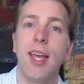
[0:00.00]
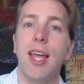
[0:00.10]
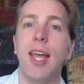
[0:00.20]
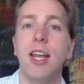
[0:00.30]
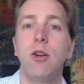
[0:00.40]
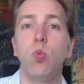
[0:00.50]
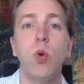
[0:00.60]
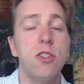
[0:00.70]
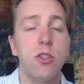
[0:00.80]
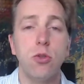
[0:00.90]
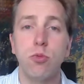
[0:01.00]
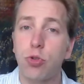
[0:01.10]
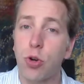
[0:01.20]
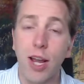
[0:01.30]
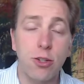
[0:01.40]
And once you
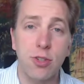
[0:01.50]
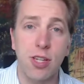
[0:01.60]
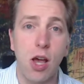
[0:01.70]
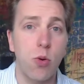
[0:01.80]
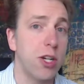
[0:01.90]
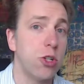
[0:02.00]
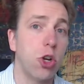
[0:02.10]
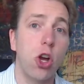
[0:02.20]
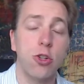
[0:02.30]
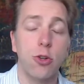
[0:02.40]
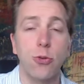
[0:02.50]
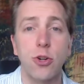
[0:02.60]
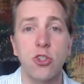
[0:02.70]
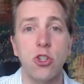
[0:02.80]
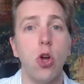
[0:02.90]
try to sell and you got your
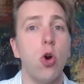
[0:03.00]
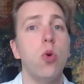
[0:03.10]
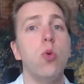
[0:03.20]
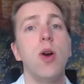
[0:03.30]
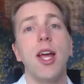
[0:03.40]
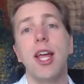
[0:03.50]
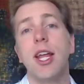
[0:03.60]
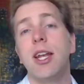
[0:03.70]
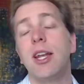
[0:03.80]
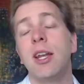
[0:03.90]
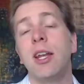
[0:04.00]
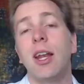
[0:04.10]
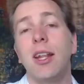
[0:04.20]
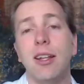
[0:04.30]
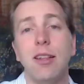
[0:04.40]
first no,
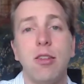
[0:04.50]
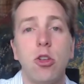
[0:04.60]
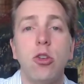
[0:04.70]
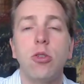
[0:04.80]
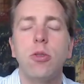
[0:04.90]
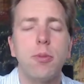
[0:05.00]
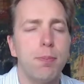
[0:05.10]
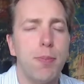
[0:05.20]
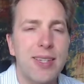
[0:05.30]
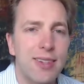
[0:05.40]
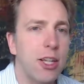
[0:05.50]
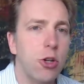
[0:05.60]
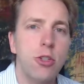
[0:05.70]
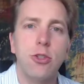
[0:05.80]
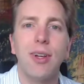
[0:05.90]
and you're basically
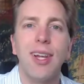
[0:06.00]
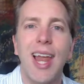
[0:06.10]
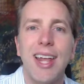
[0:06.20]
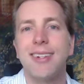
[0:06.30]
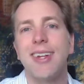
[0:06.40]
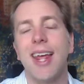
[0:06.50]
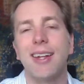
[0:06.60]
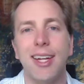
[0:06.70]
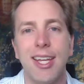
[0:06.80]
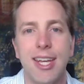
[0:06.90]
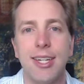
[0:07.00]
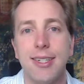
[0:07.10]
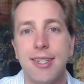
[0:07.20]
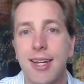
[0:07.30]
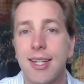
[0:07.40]
going to let that lead
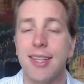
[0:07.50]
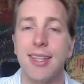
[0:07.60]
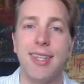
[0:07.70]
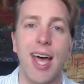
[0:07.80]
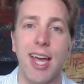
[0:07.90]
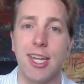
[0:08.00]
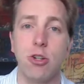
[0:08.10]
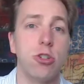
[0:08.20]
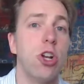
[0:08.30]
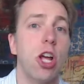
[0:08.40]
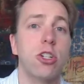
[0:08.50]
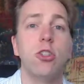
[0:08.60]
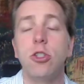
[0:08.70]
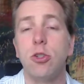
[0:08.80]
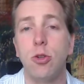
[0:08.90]
die. You're not
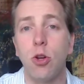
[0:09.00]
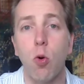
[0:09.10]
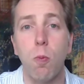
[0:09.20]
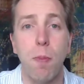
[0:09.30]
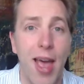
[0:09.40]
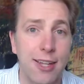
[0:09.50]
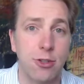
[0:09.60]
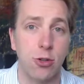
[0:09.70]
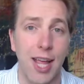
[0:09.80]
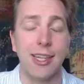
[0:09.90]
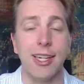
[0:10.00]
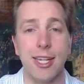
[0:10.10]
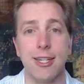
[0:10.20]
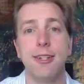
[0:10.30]
going to go back to that lead.